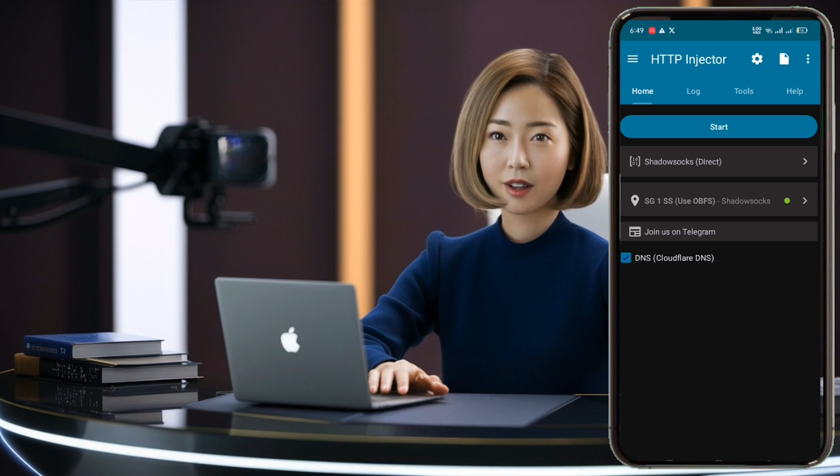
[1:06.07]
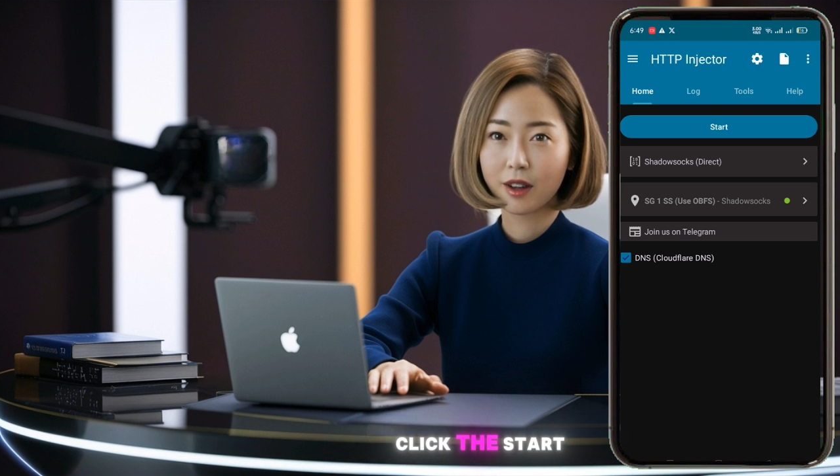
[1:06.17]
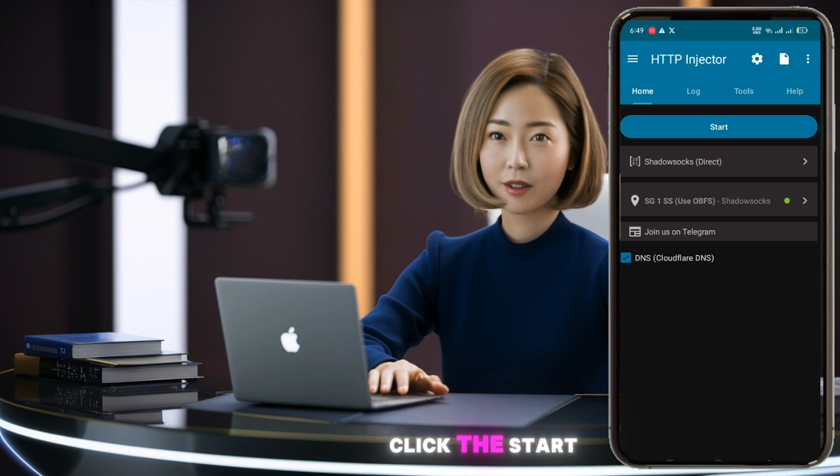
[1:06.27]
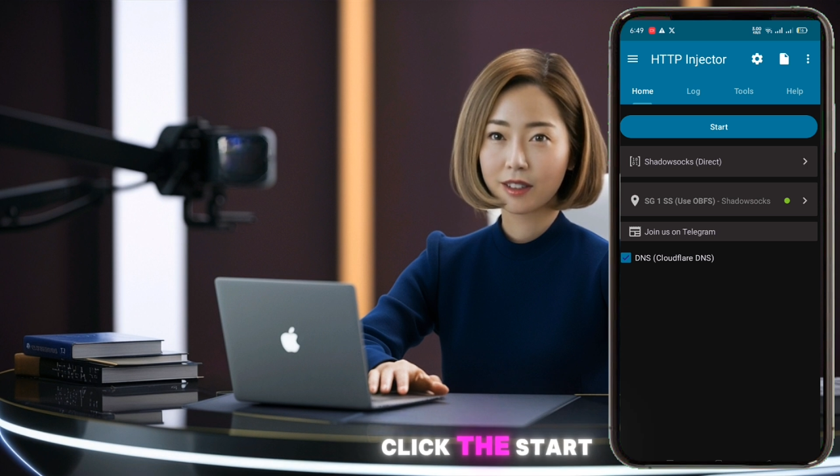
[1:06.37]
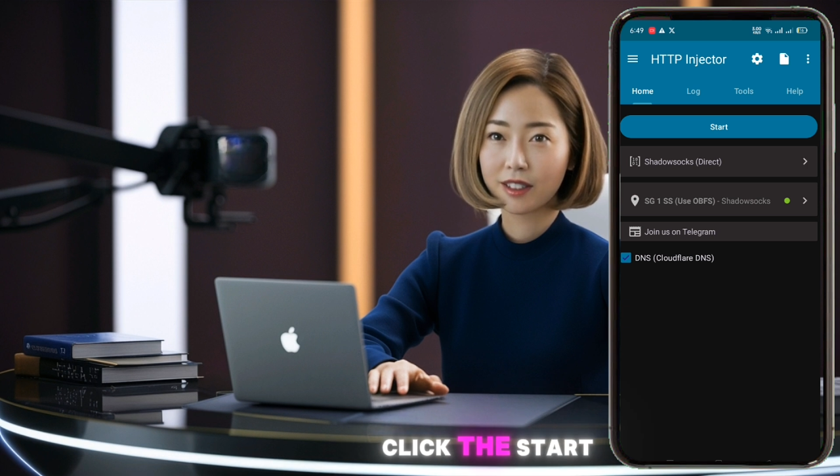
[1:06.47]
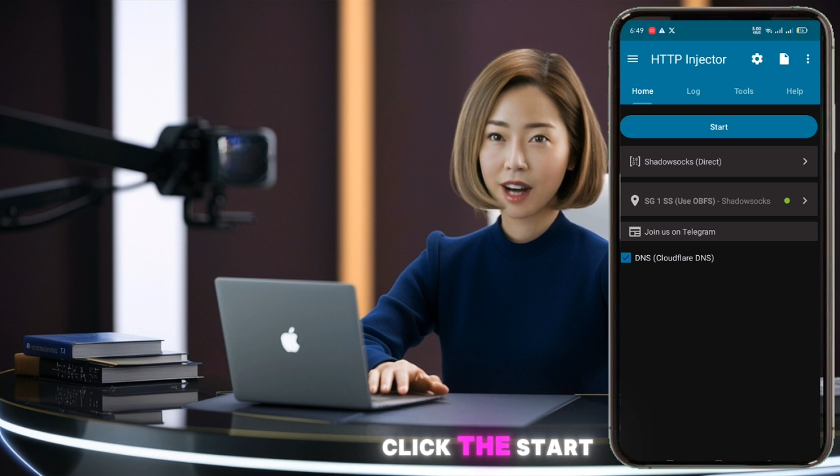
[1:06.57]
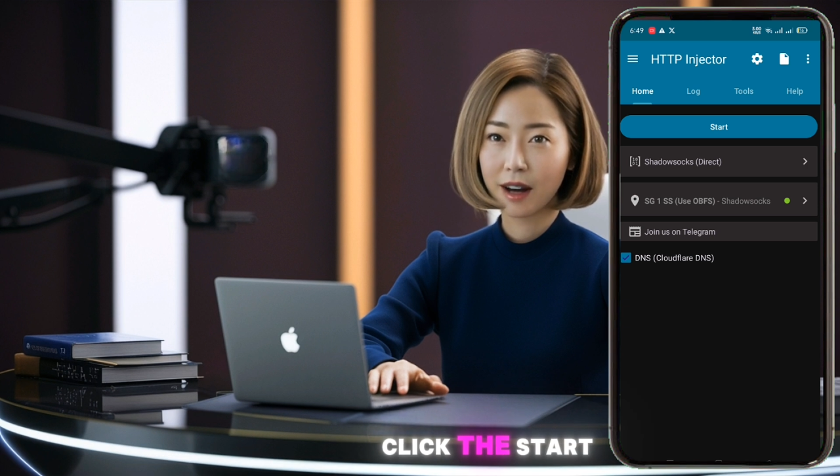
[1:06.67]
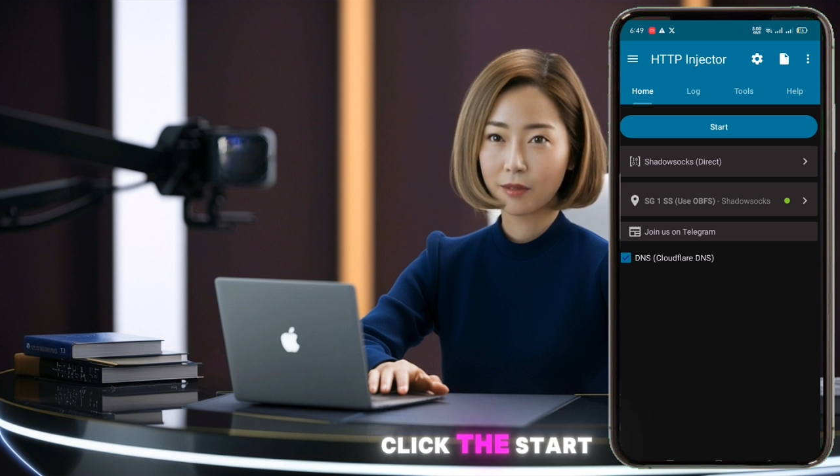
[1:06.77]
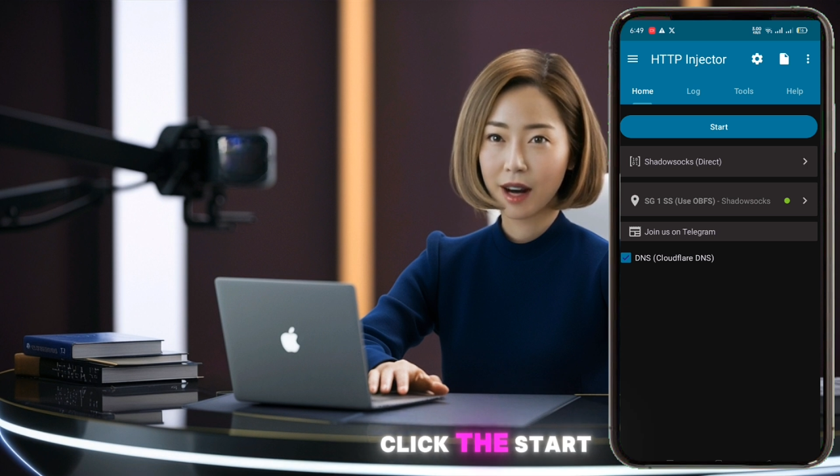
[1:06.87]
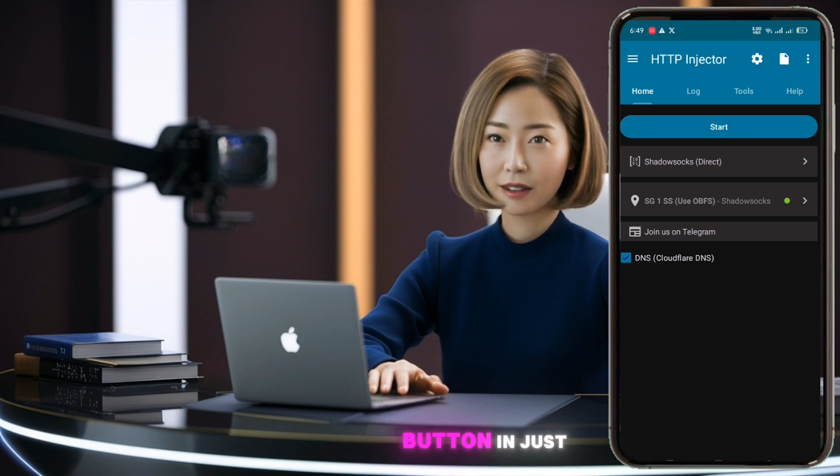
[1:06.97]
Click the
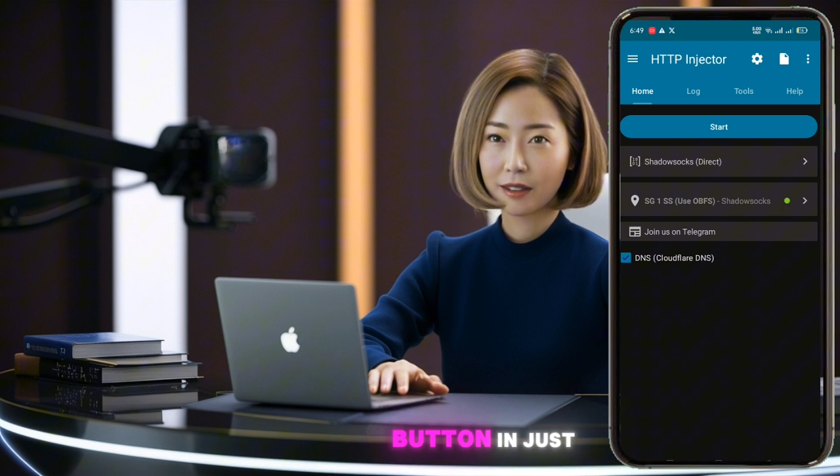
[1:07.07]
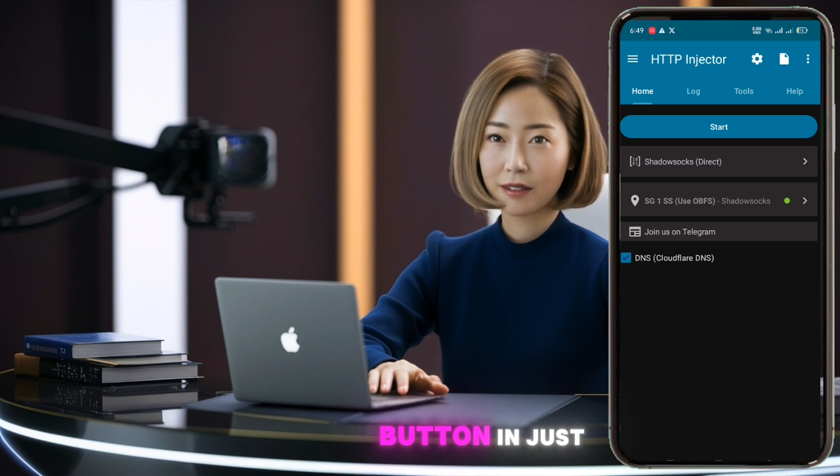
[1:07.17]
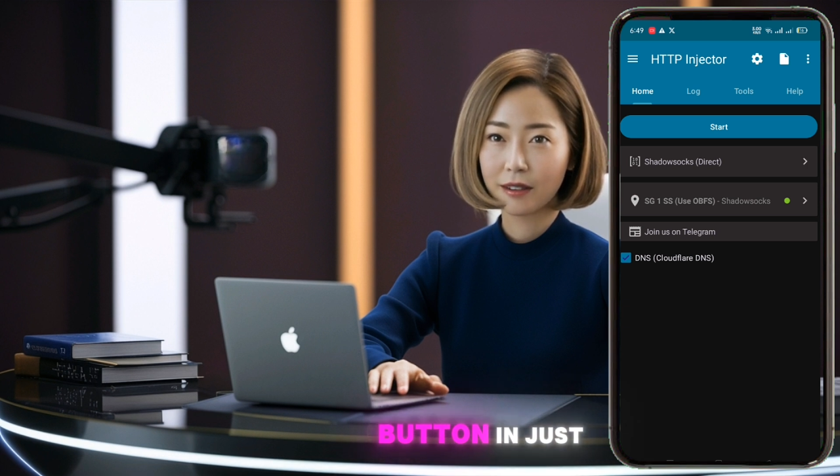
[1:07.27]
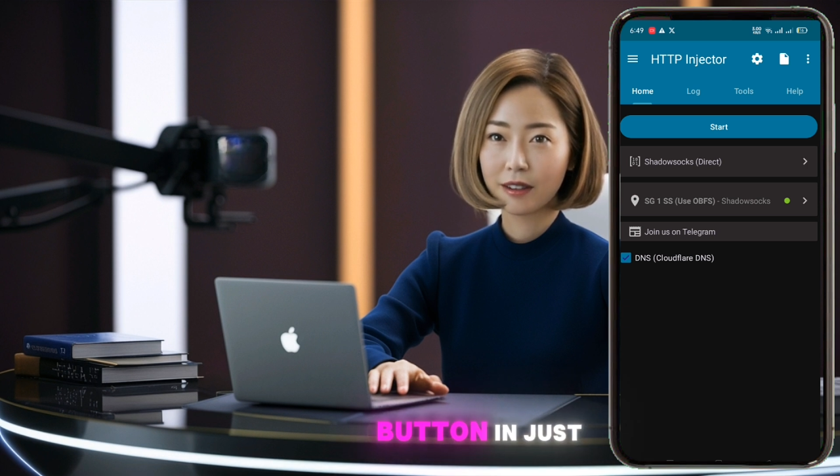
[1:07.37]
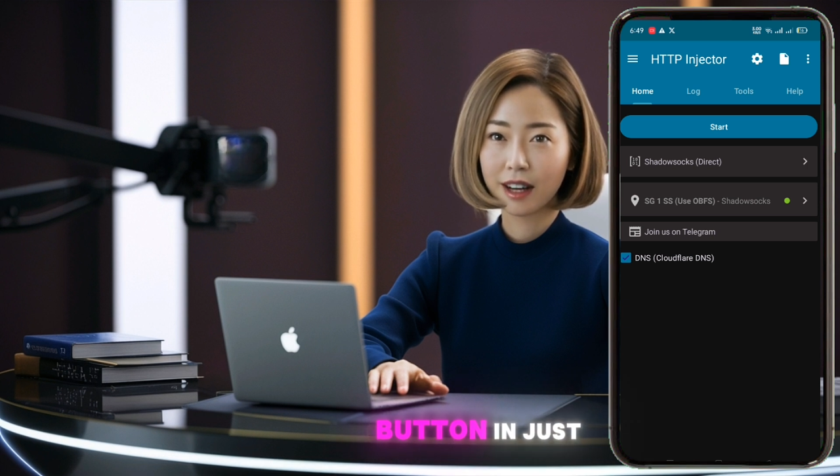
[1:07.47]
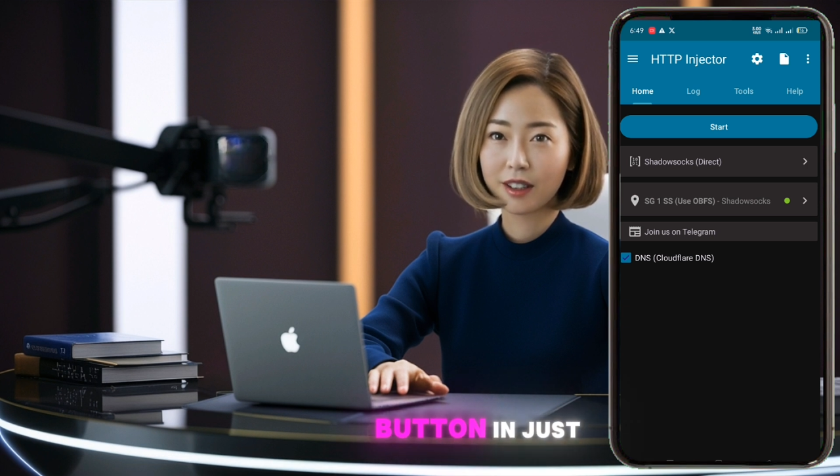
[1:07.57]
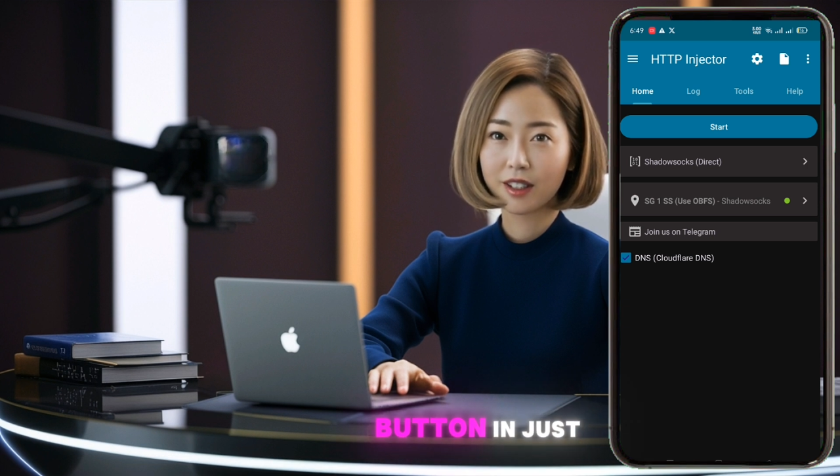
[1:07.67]
Start button. In